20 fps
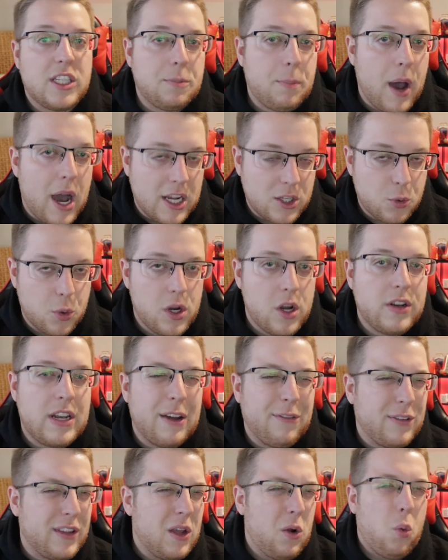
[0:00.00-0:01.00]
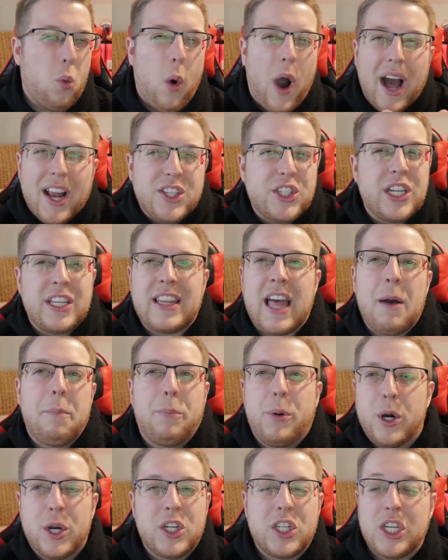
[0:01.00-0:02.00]
spots where you're definitely watching
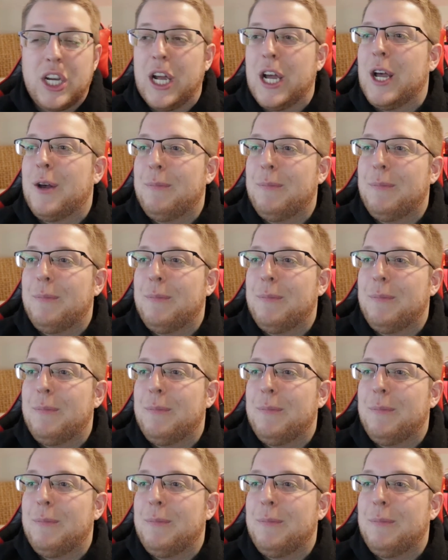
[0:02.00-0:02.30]
that push,